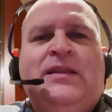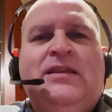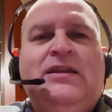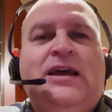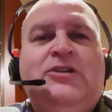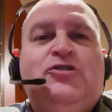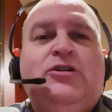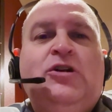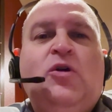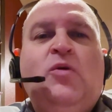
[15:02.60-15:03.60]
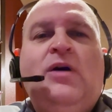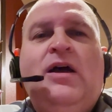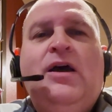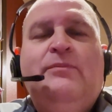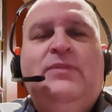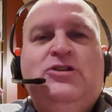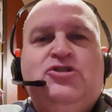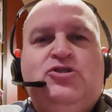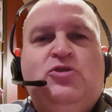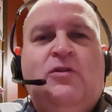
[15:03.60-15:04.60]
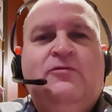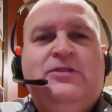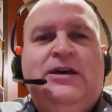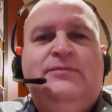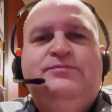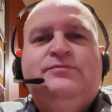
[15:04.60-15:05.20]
The Lytra Glow, much softer,